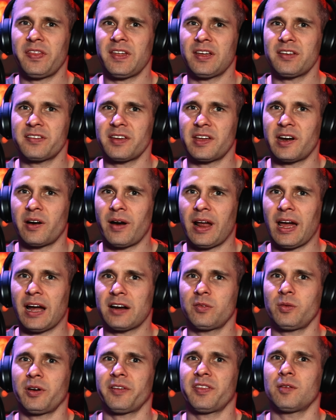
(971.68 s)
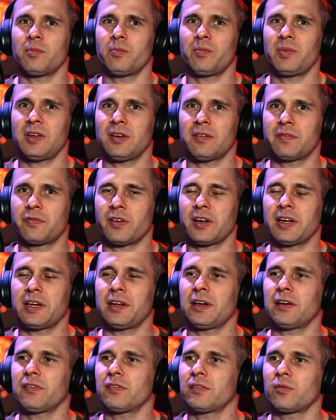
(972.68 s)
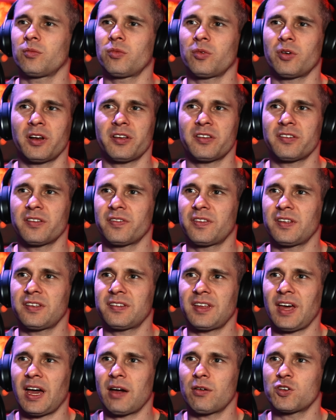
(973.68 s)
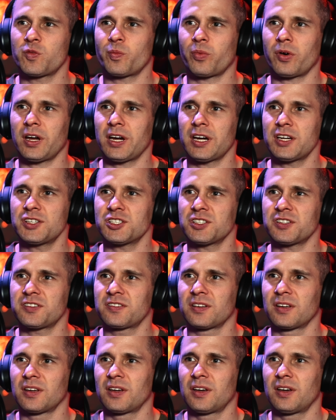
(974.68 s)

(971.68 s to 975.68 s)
things to interact with and be afraid of. Whereas this guy was probably just,